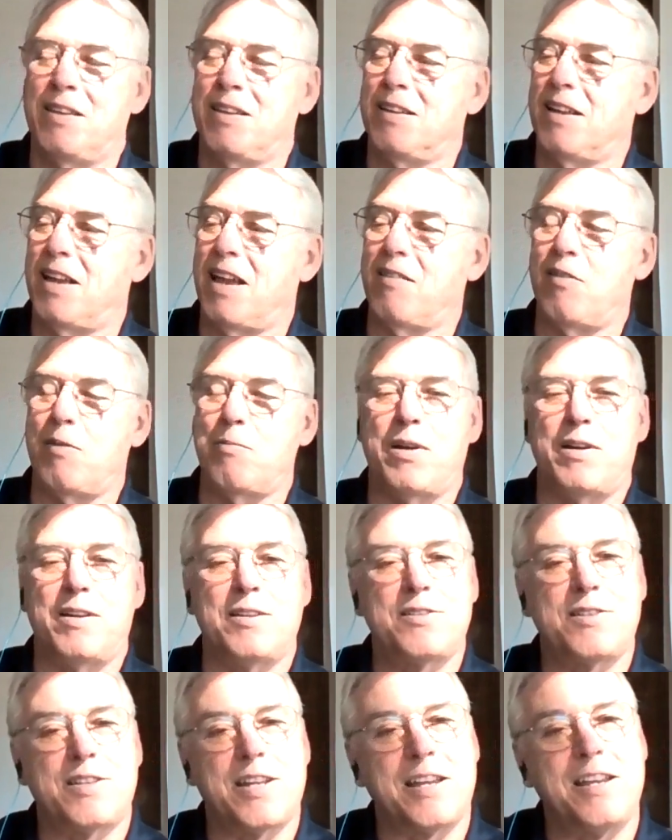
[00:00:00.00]

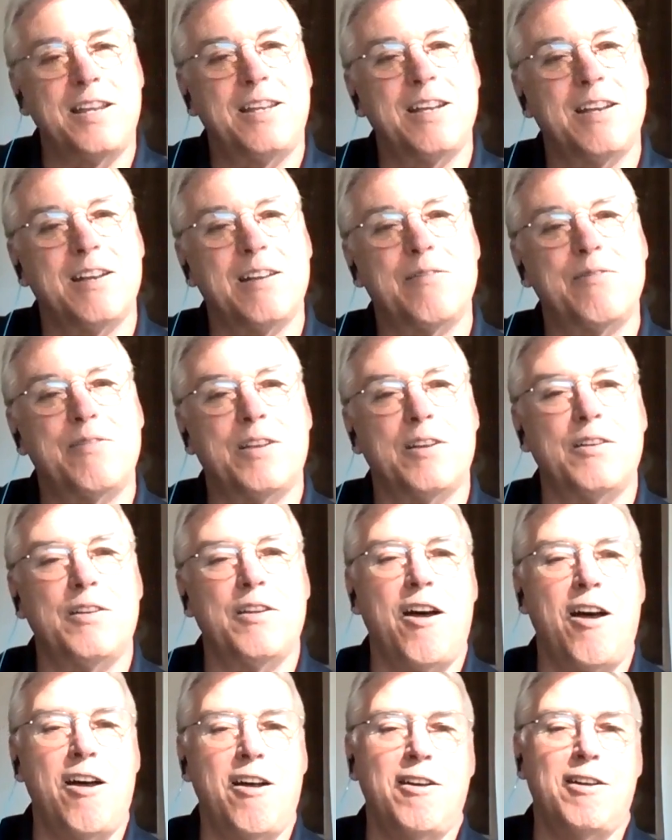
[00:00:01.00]
everybody's taking care of their
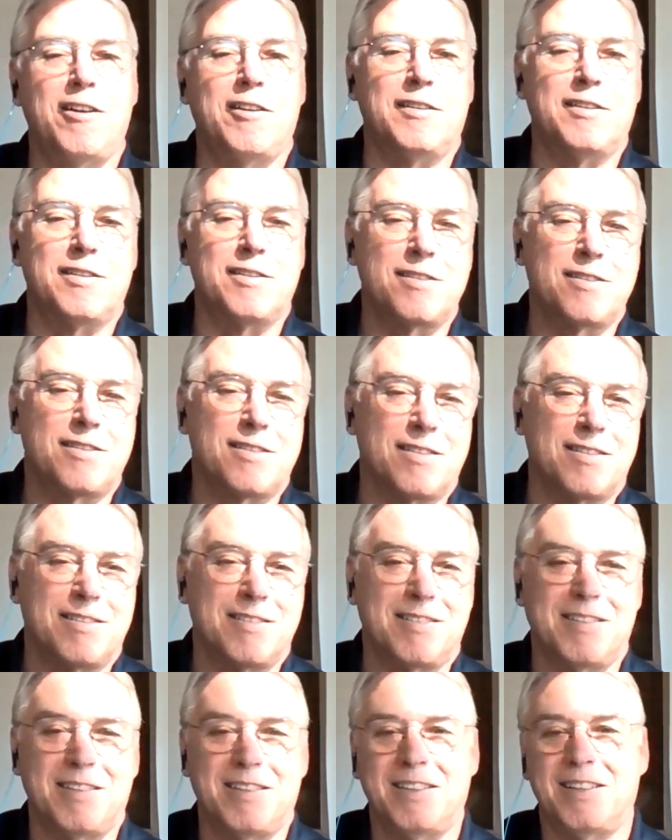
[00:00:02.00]
lawns, and
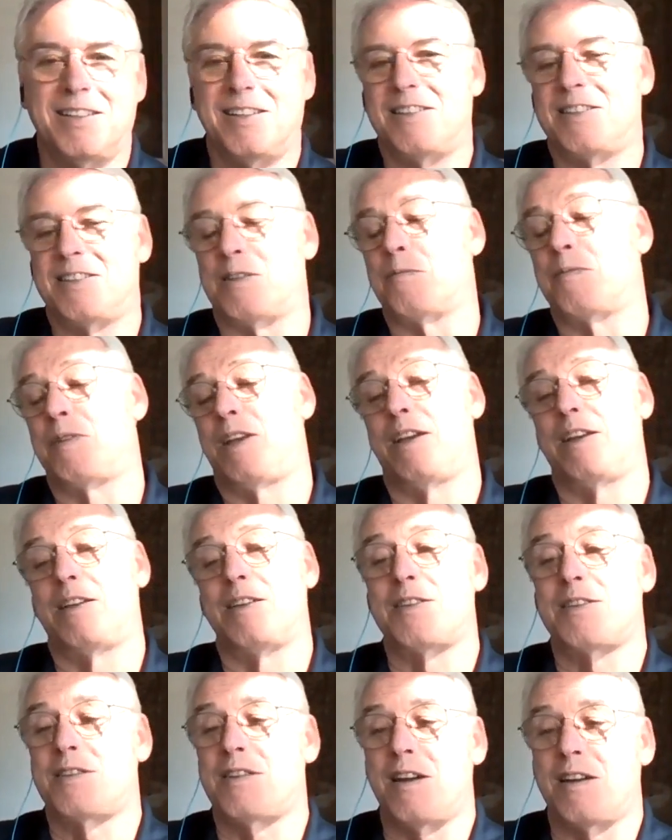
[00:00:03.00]
some kid
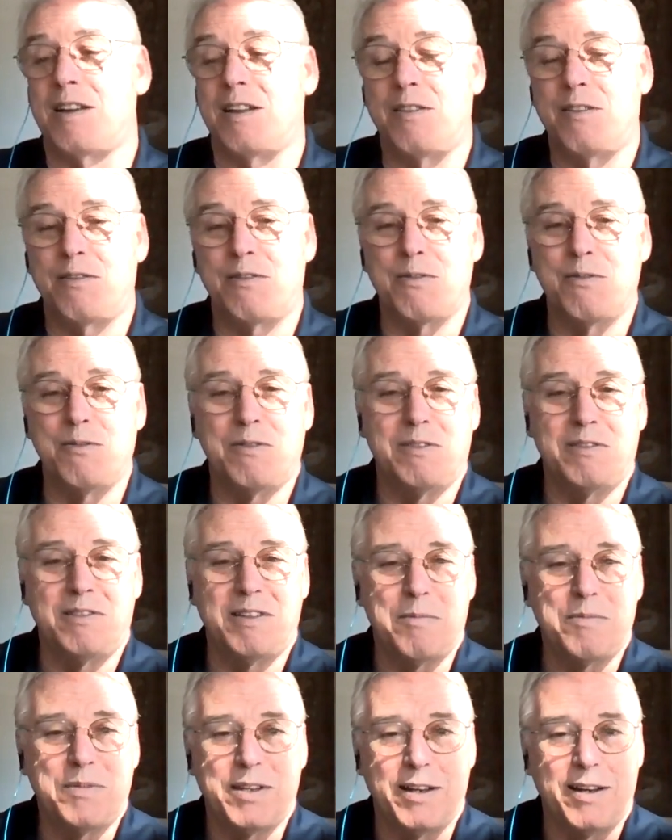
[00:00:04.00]
is cutting through an
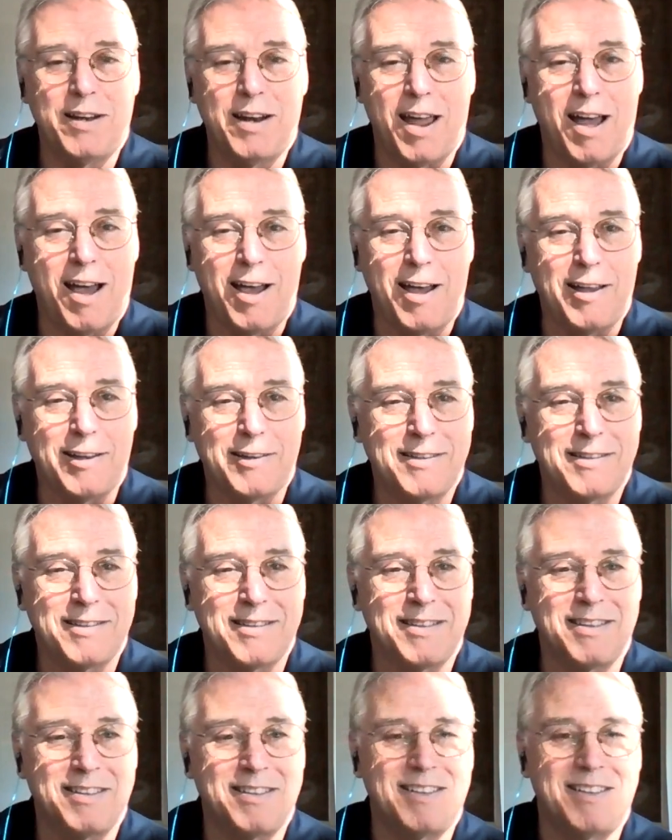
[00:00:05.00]
empty lot
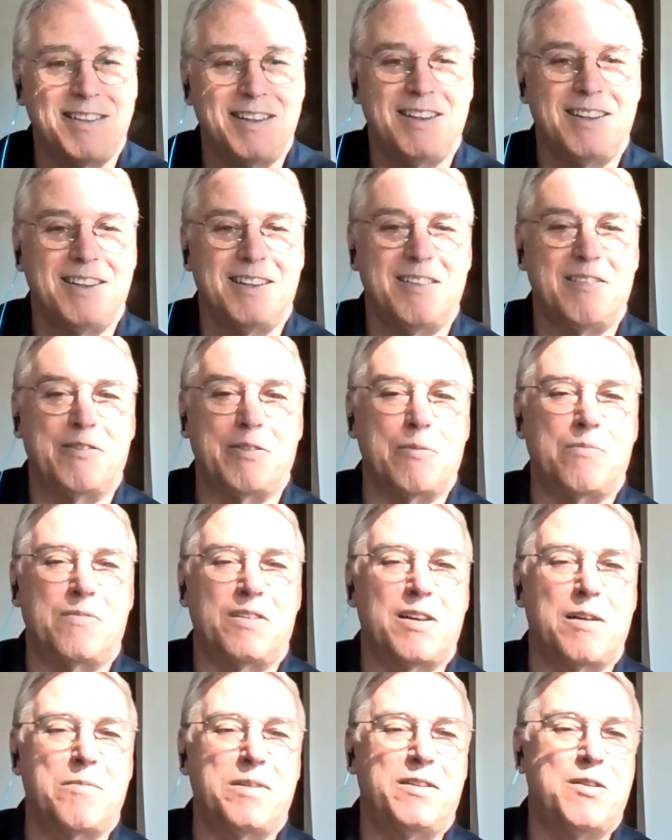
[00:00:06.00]
and from
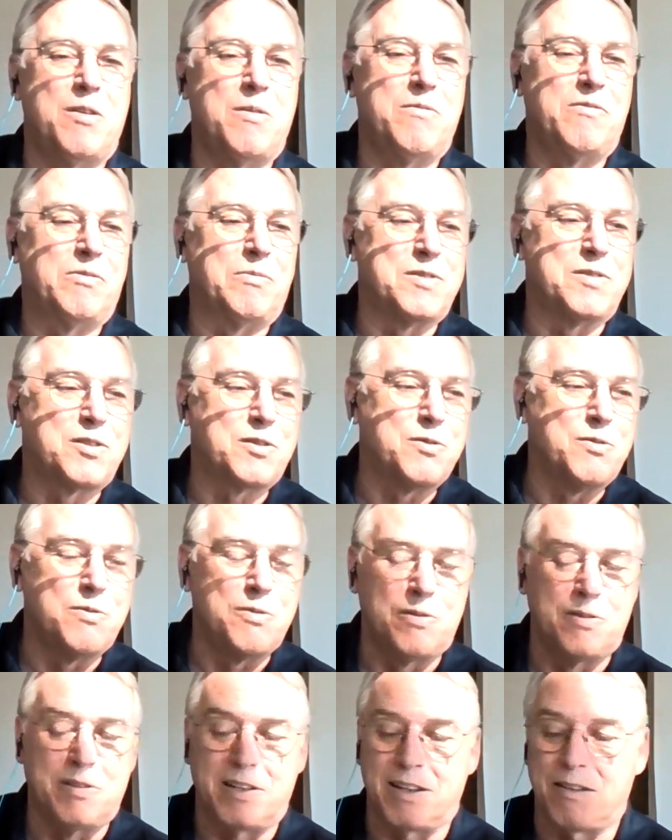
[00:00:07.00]
coming home from
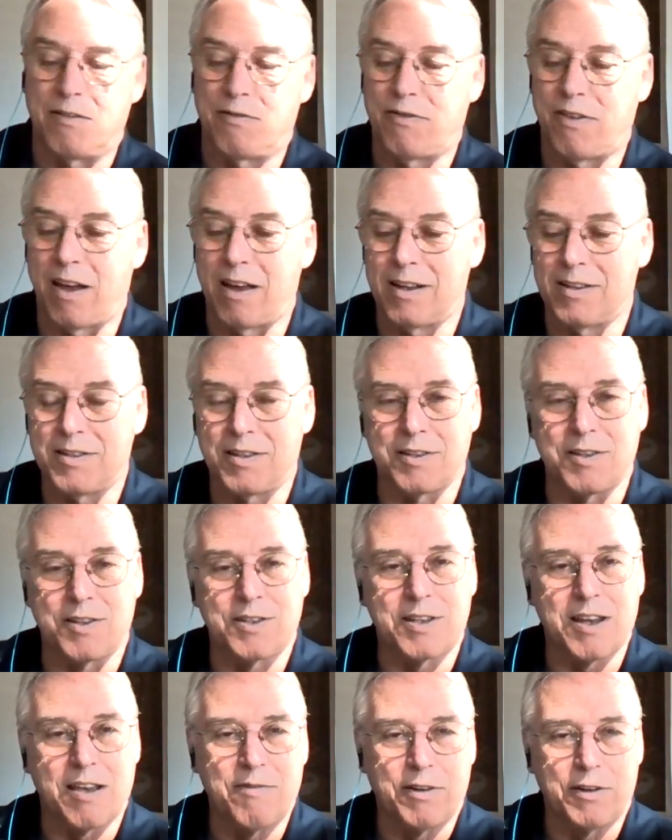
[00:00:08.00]
school and finds a
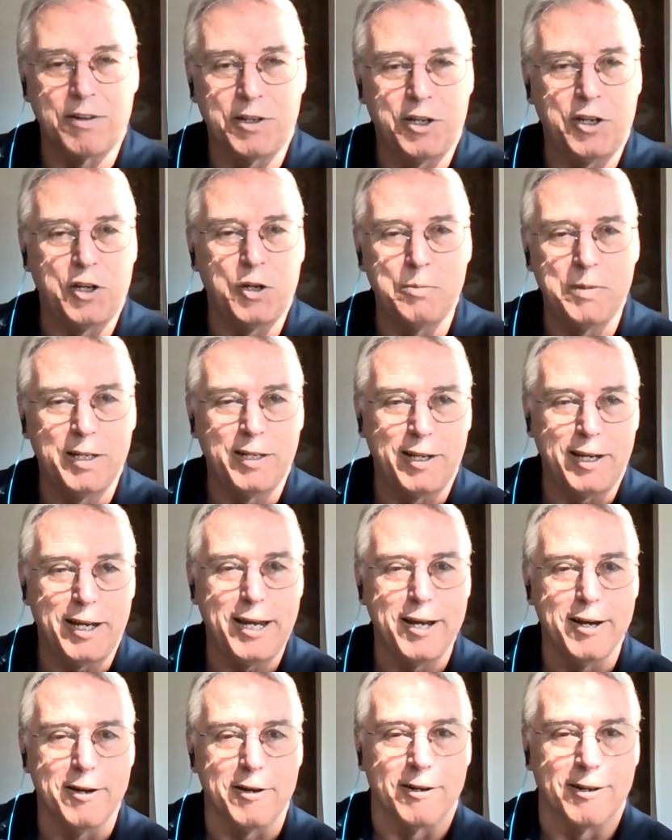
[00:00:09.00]
severed human
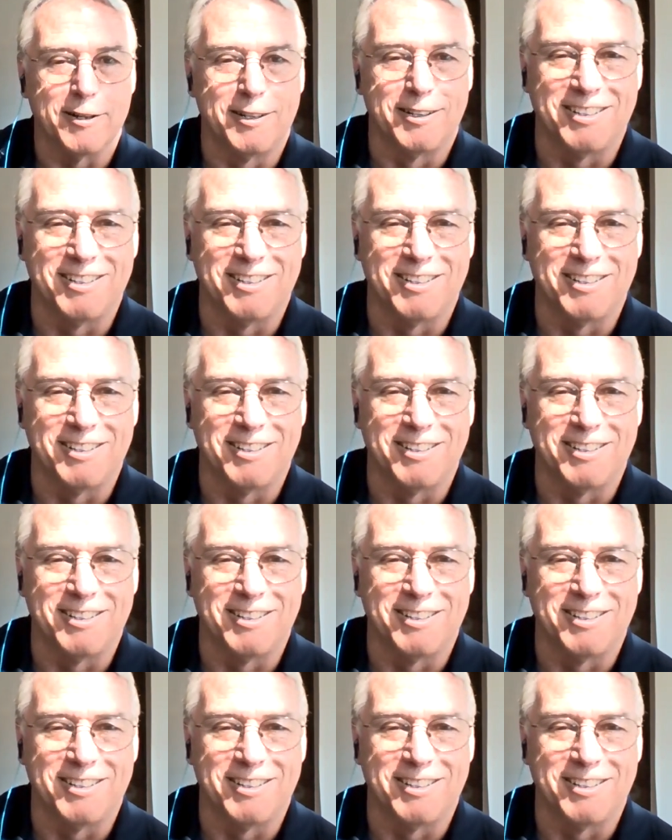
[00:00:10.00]
ear.